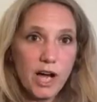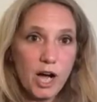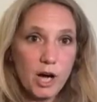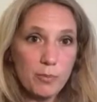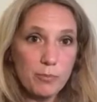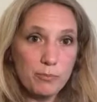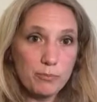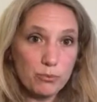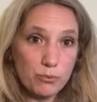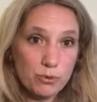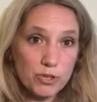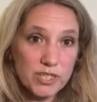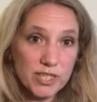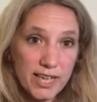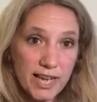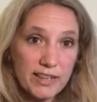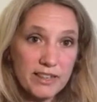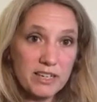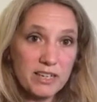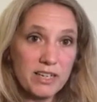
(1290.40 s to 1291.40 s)
brought
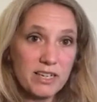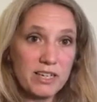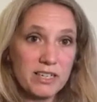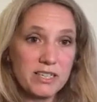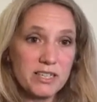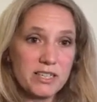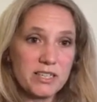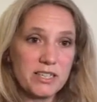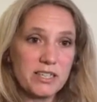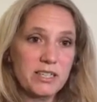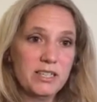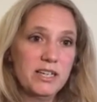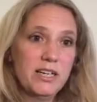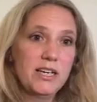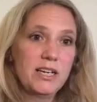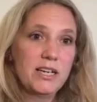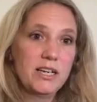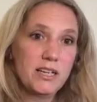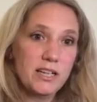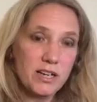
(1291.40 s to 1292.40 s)
together under
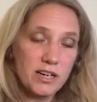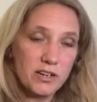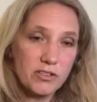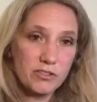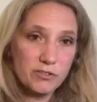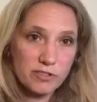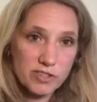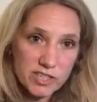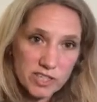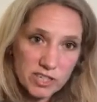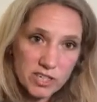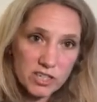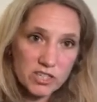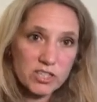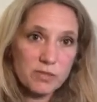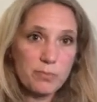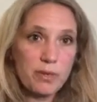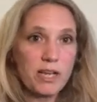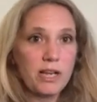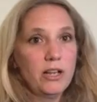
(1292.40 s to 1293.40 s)
the
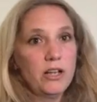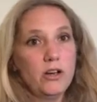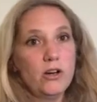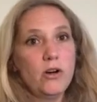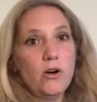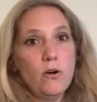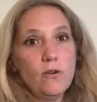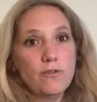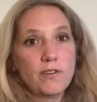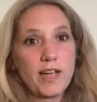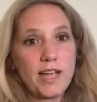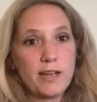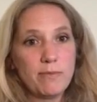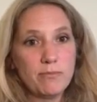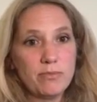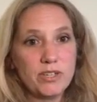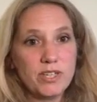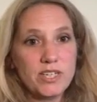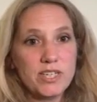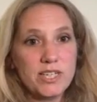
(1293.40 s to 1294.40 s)
research pillar of
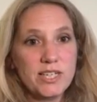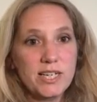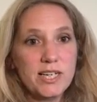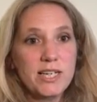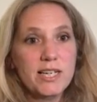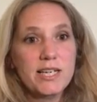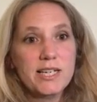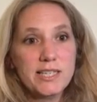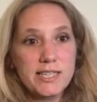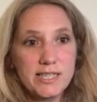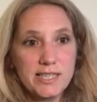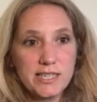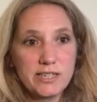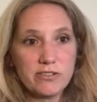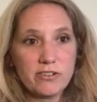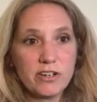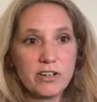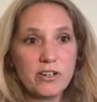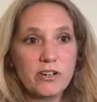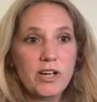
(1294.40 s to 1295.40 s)
Cambridge
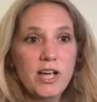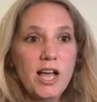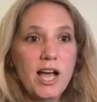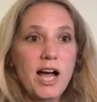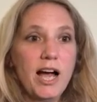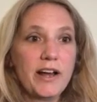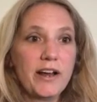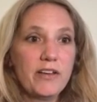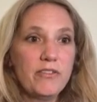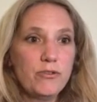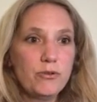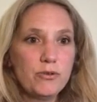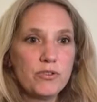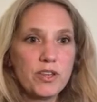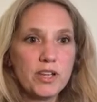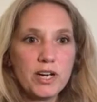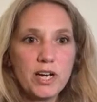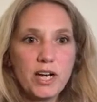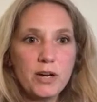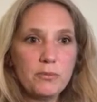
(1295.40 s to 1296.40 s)
Zero. And I thought
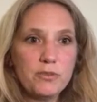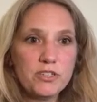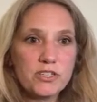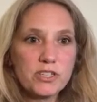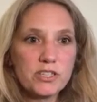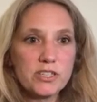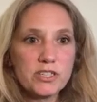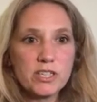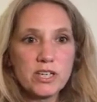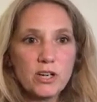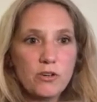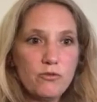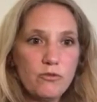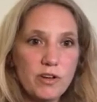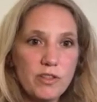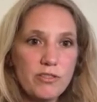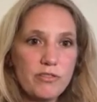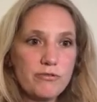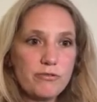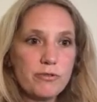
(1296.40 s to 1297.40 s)
that I would just
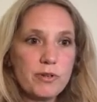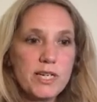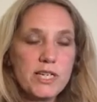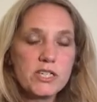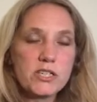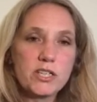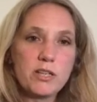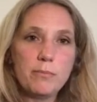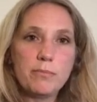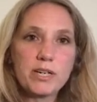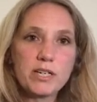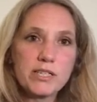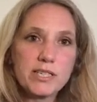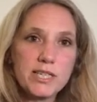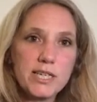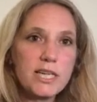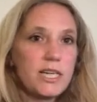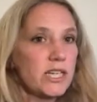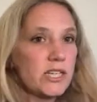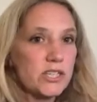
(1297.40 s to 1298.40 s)
run through each of them, because
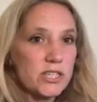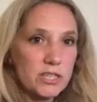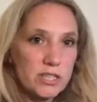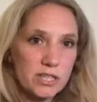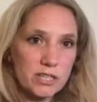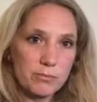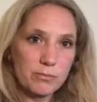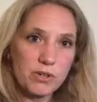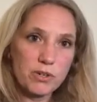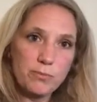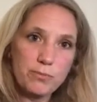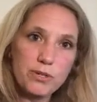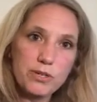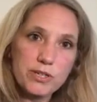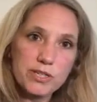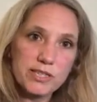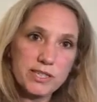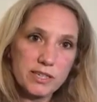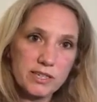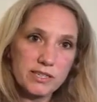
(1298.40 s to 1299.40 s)
in each of them
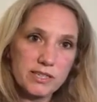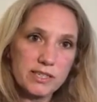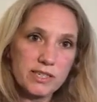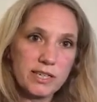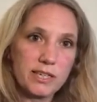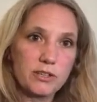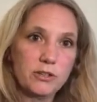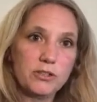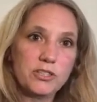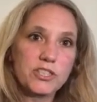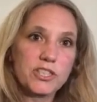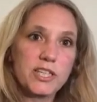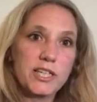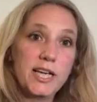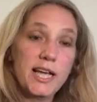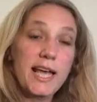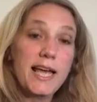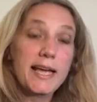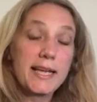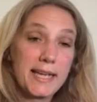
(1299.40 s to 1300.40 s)
computer science and technology
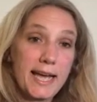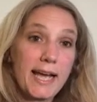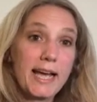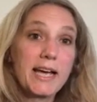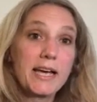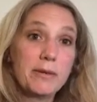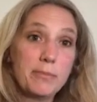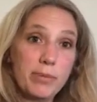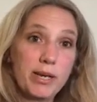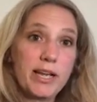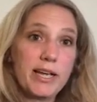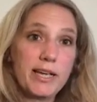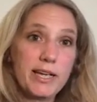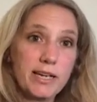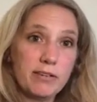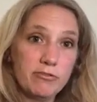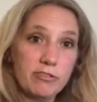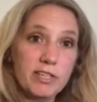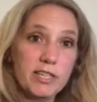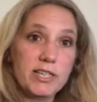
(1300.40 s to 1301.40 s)
can play
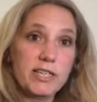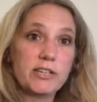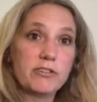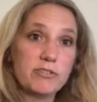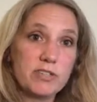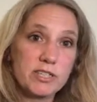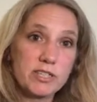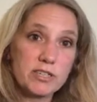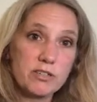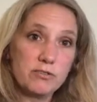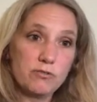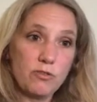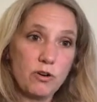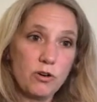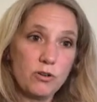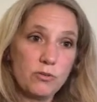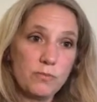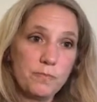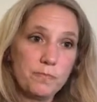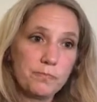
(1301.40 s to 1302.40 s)
a really critical
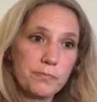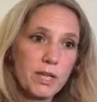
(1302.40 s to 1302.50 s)
role.